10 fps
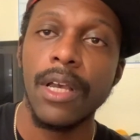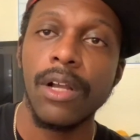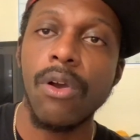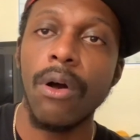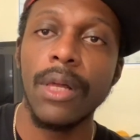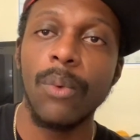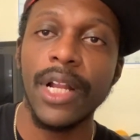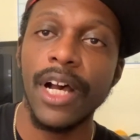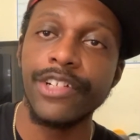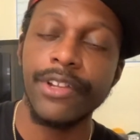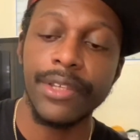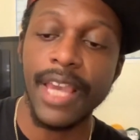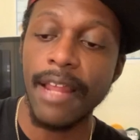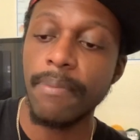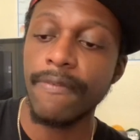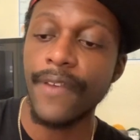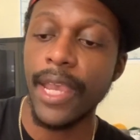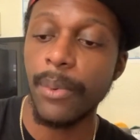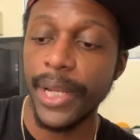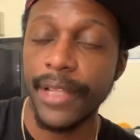call it 100. You got to be fair
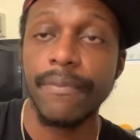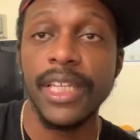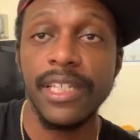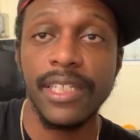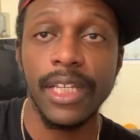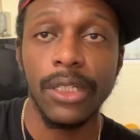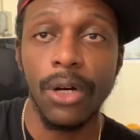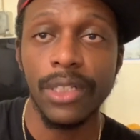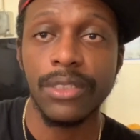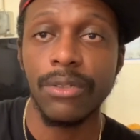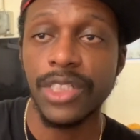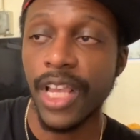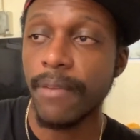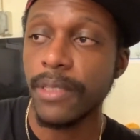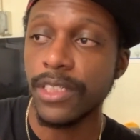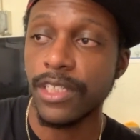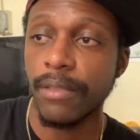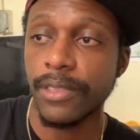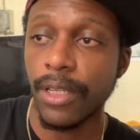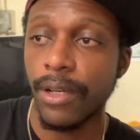with it. He did lost those
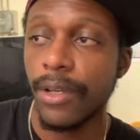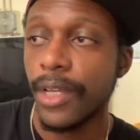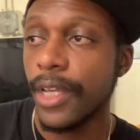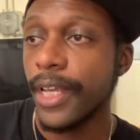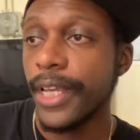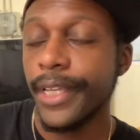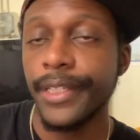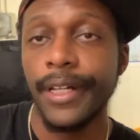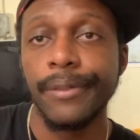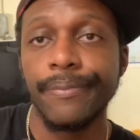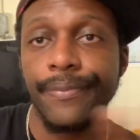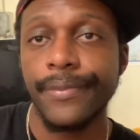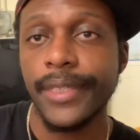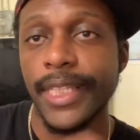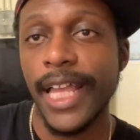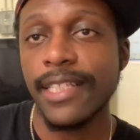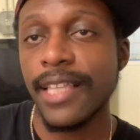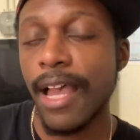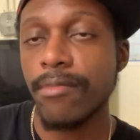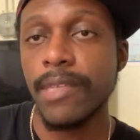championships. So, you know, that's
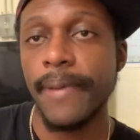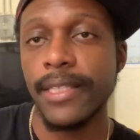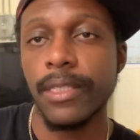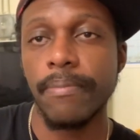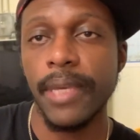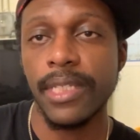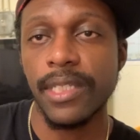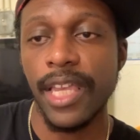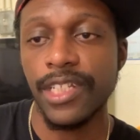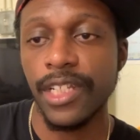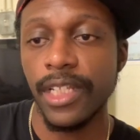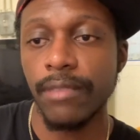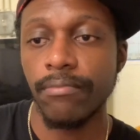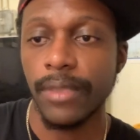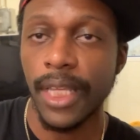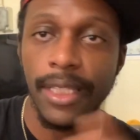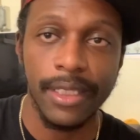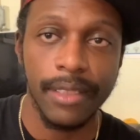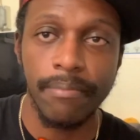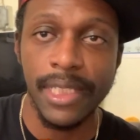times he's been to the big stage and he
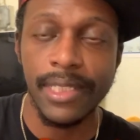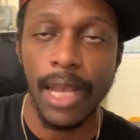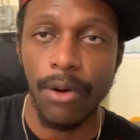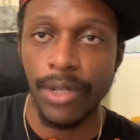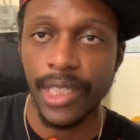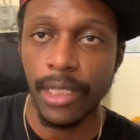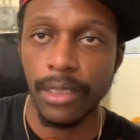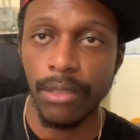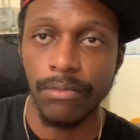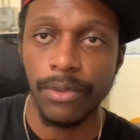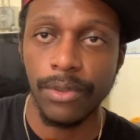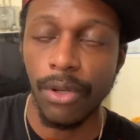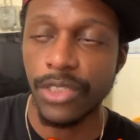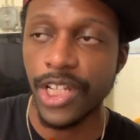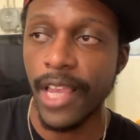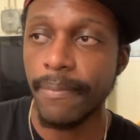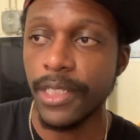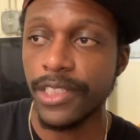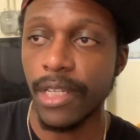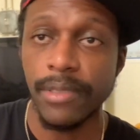missed out on getting them those
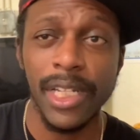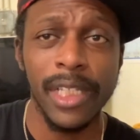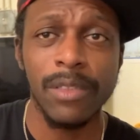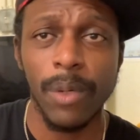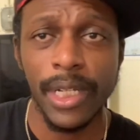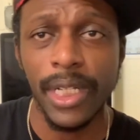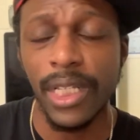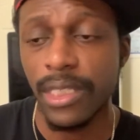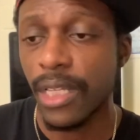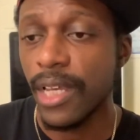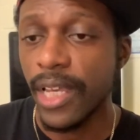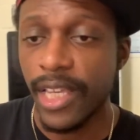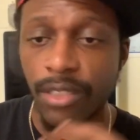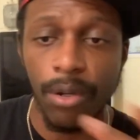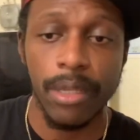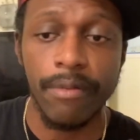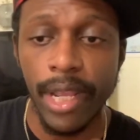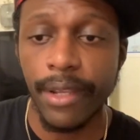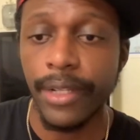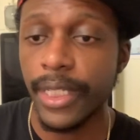championships. It is what it is. It's on your
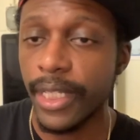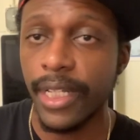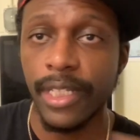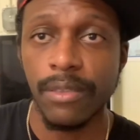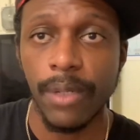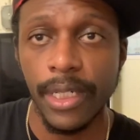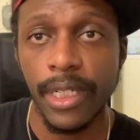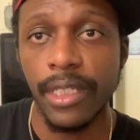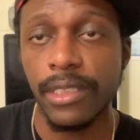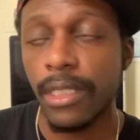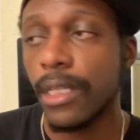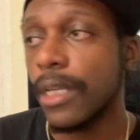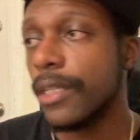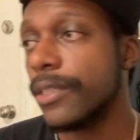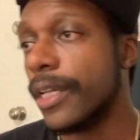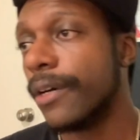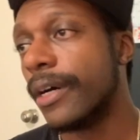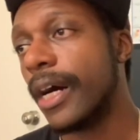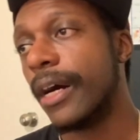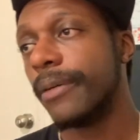record. It is what it is. You
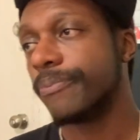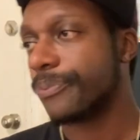know,